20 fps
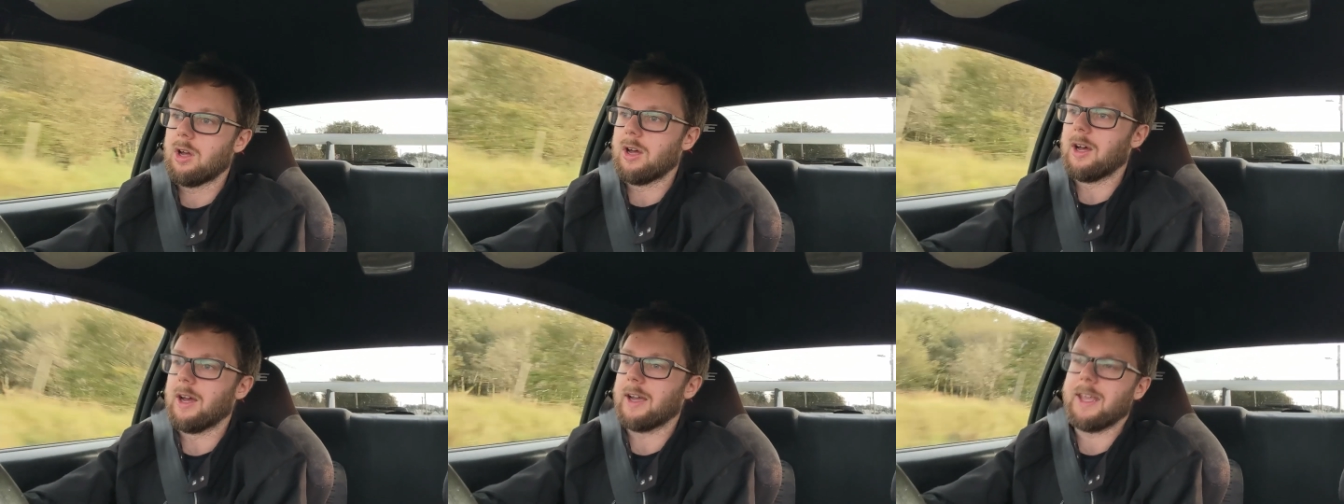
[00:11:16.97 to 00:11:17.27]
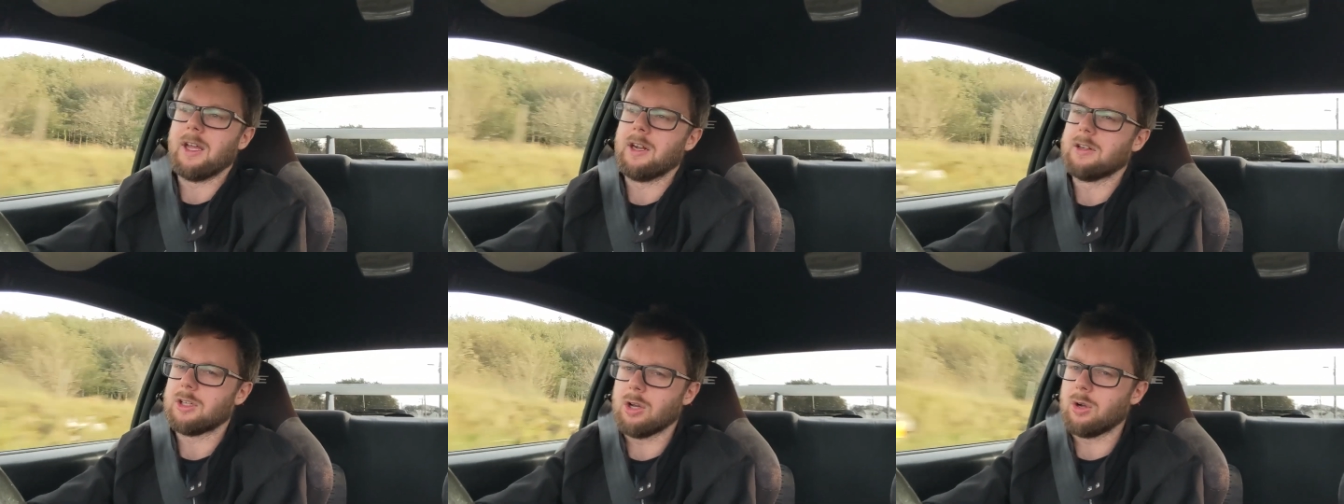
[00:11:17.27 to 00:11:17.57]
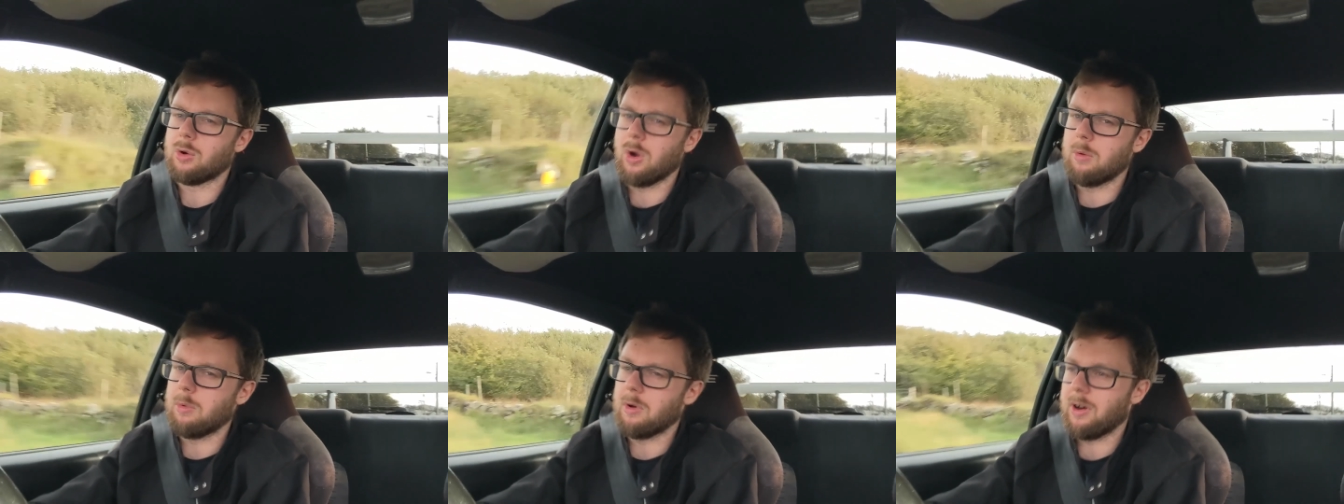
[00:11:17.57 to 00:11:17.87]
again,
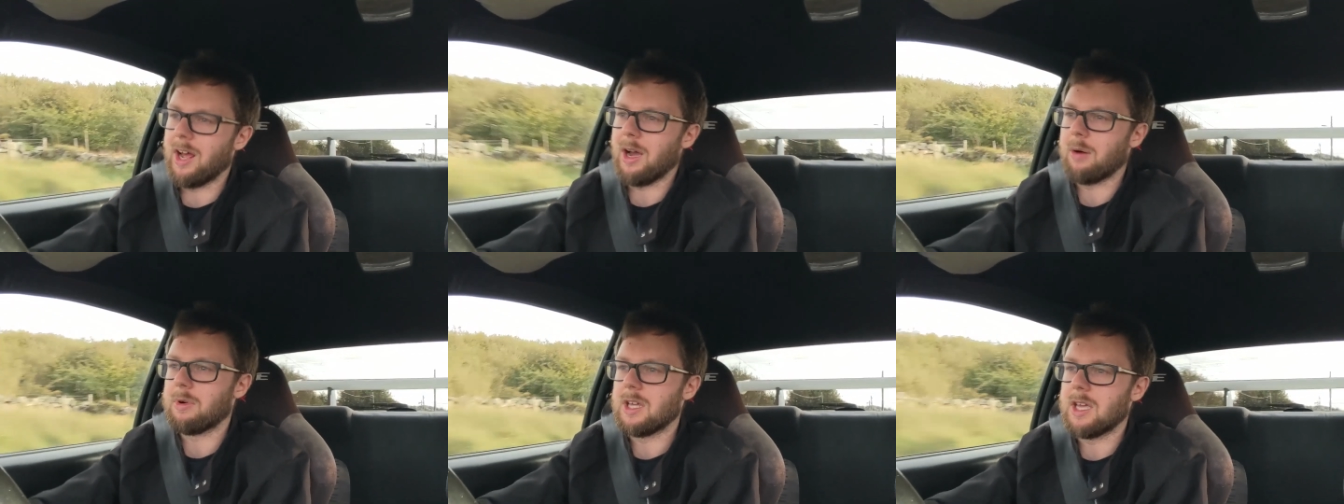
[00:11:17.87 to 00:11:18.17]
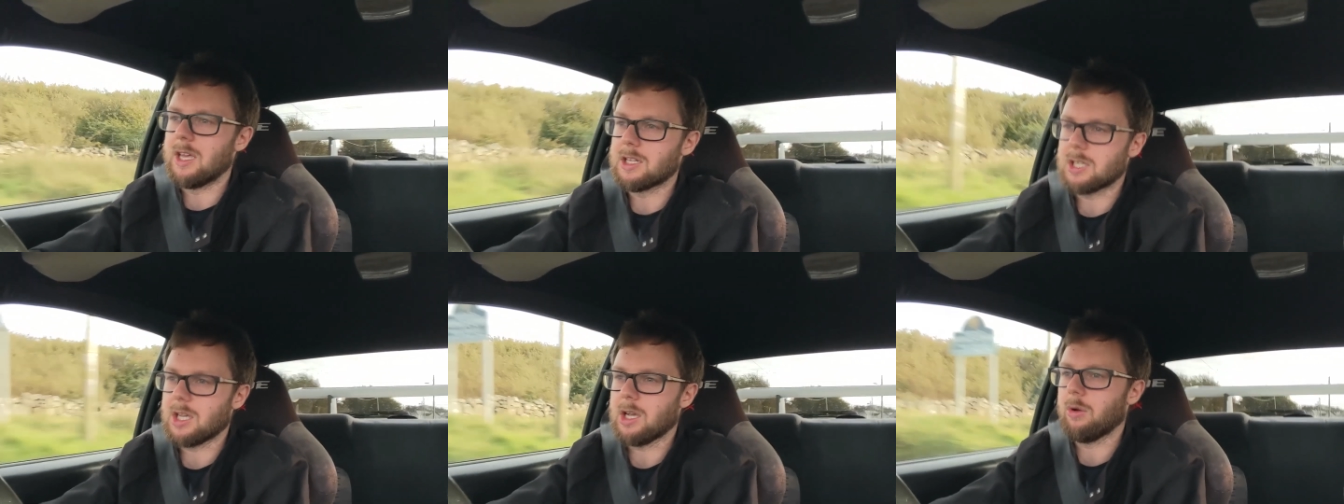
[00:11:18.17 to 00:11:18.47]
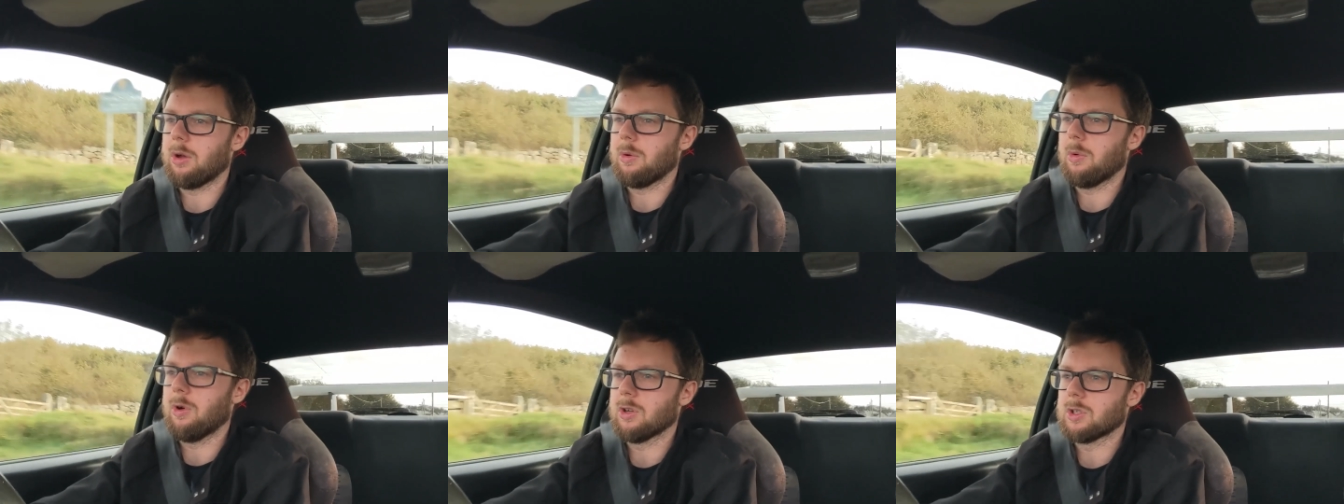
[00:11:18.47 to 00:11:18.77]
don't quote me on how many years
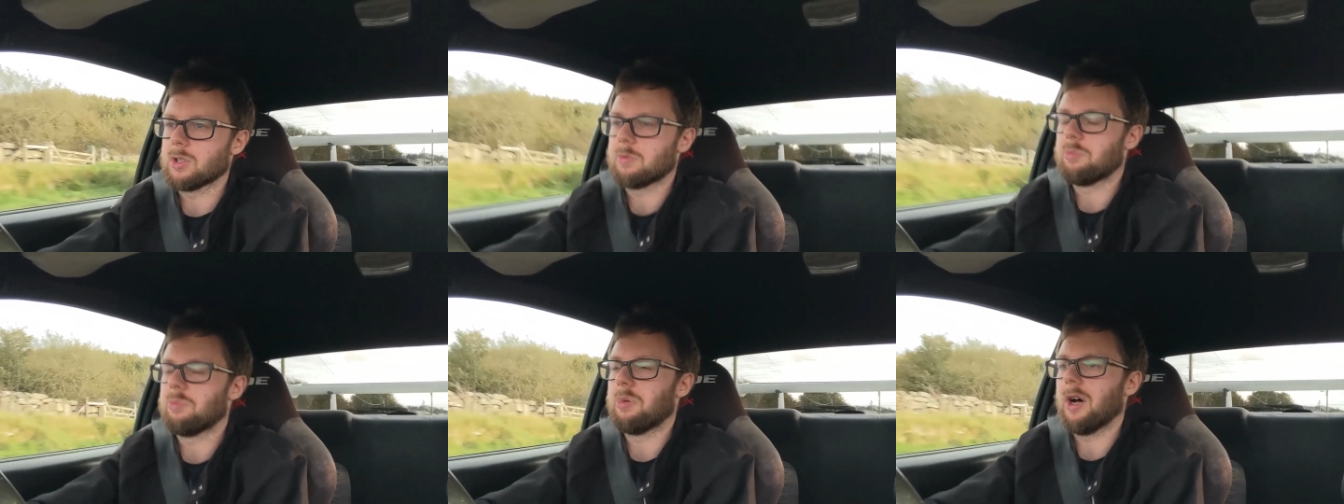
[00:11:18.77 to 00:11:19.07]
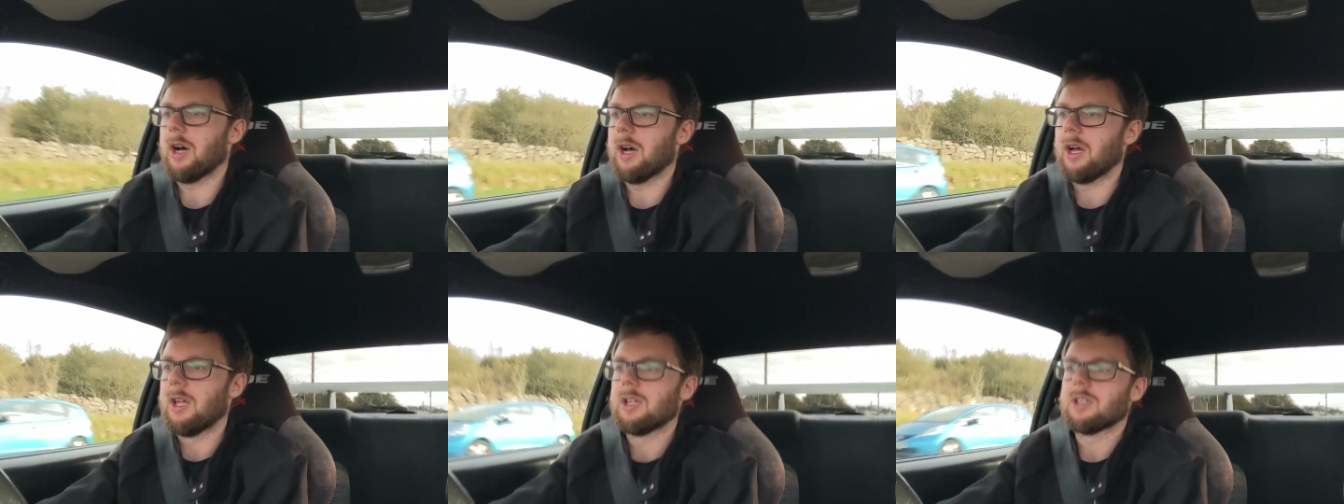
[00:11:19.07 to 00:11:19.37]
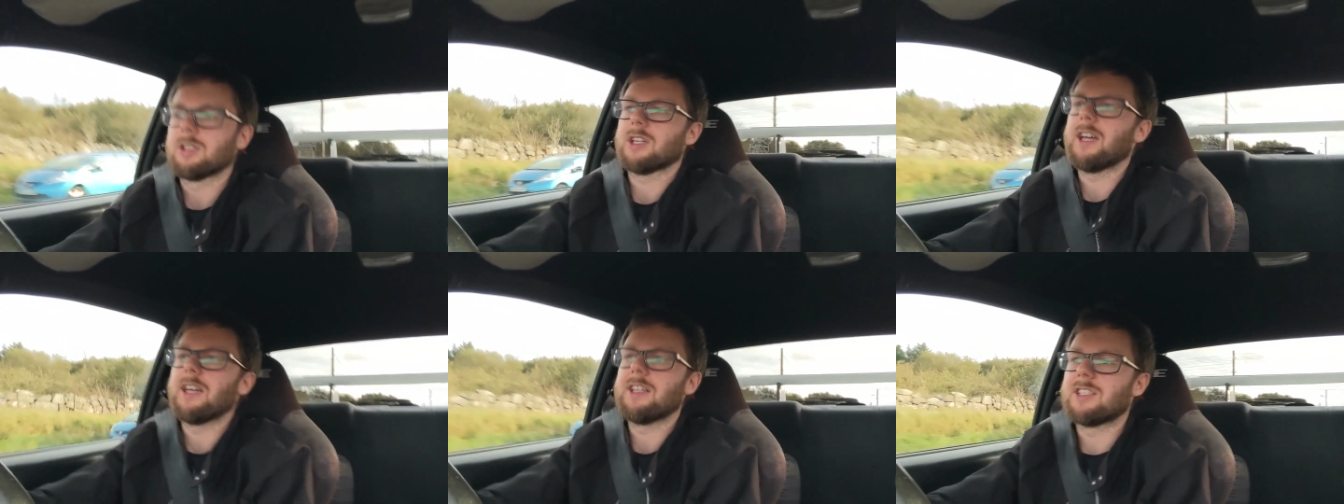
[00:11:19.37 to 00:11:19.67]
ago it was,
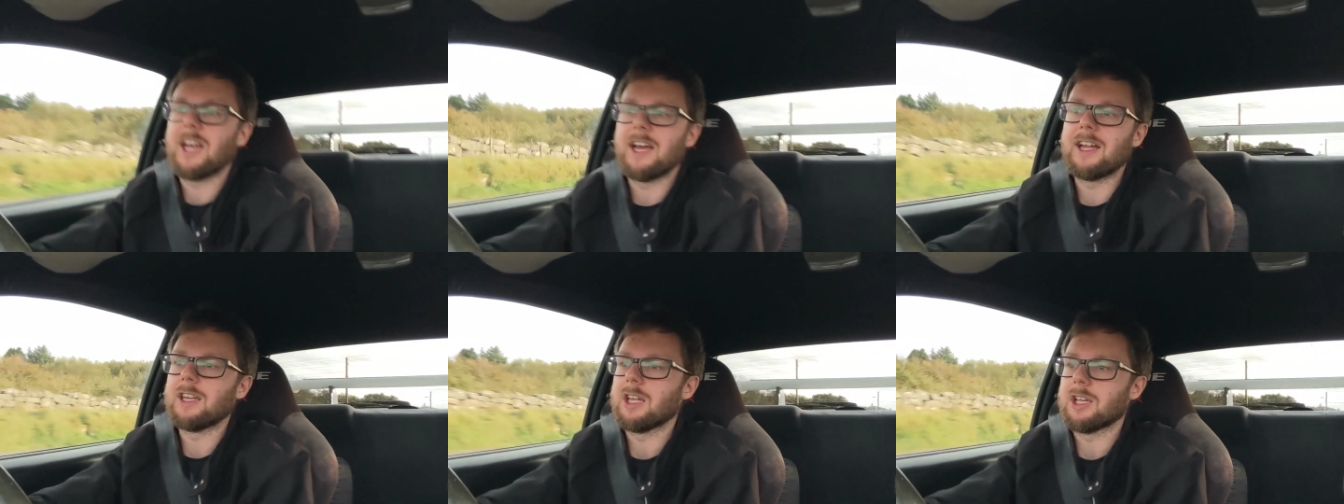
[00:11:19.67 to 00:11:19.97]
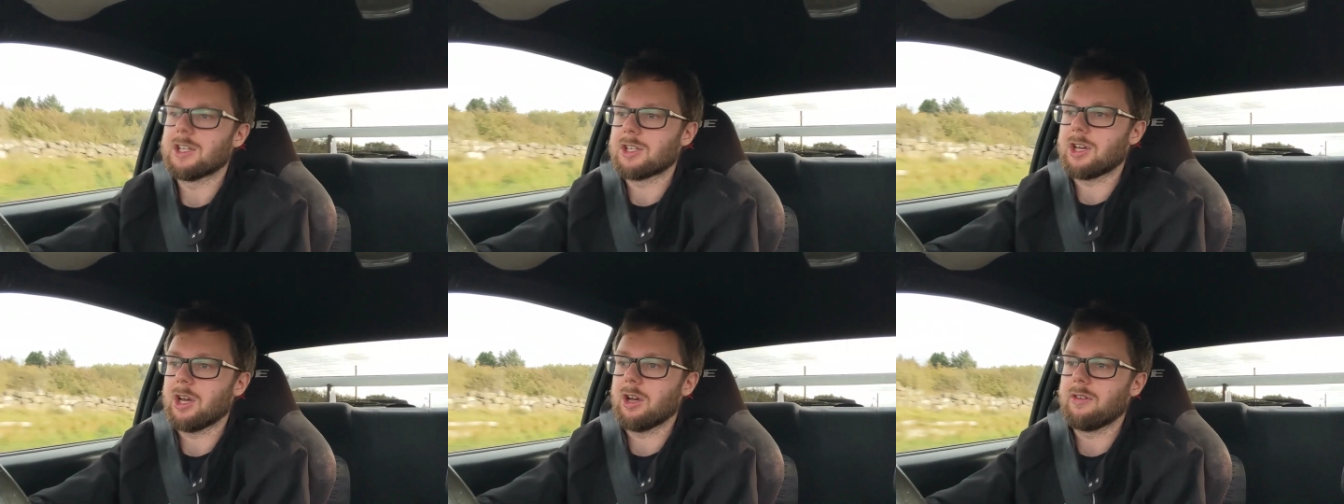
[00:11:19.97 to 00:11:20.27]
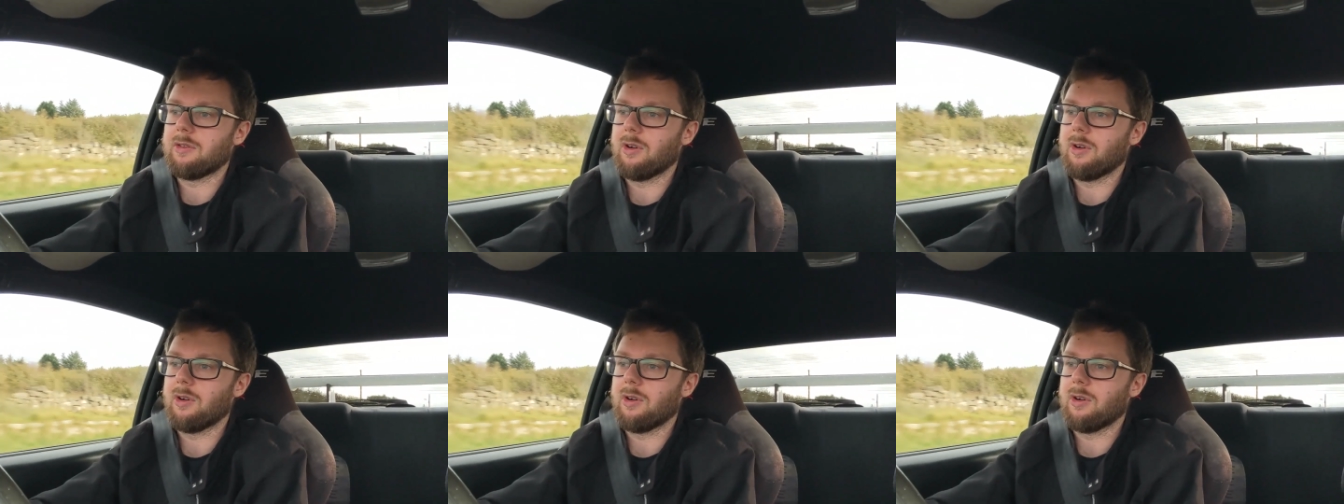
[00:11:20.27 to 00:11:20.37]
but say 10 years ago,